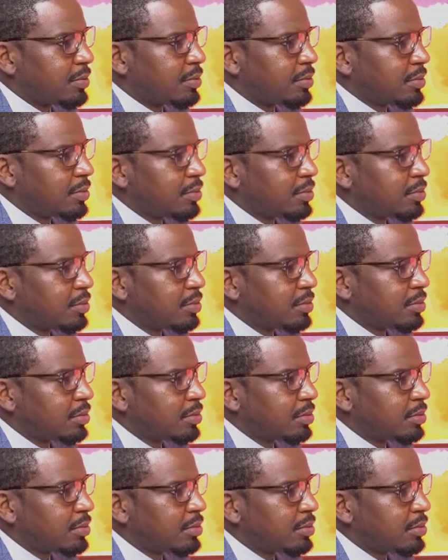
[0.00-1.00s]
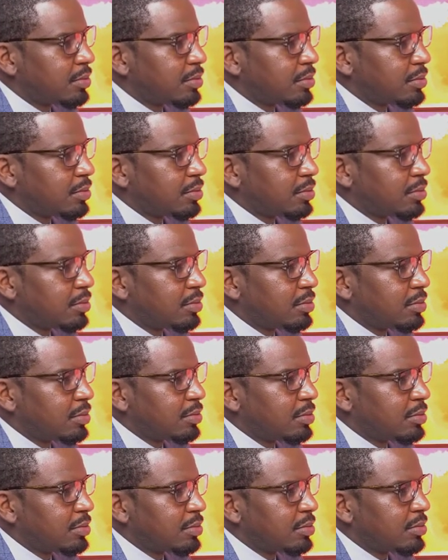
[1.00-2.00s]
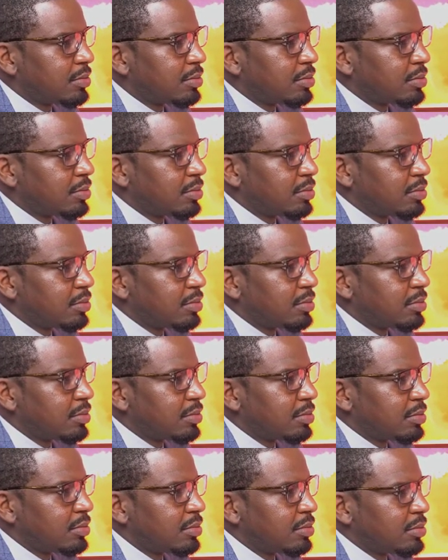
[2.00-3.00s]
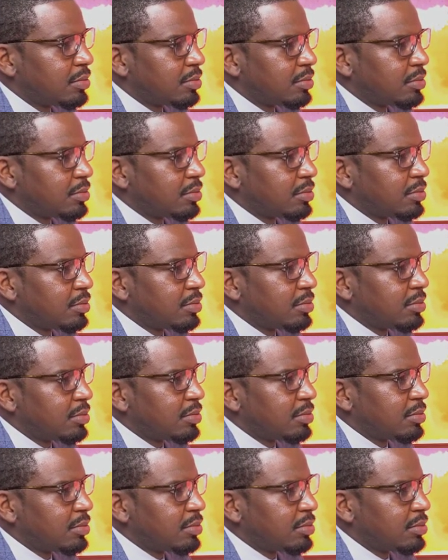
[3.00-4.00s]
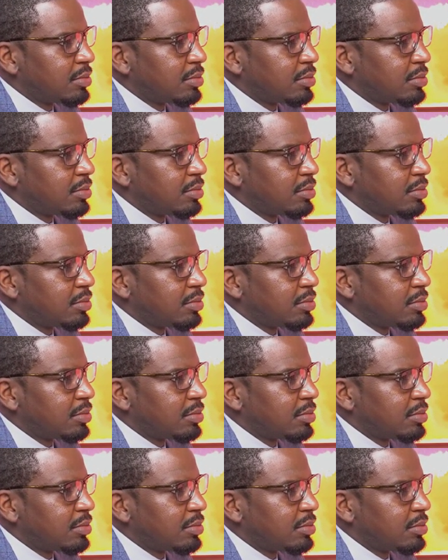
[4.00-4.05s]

This person isn't speaking.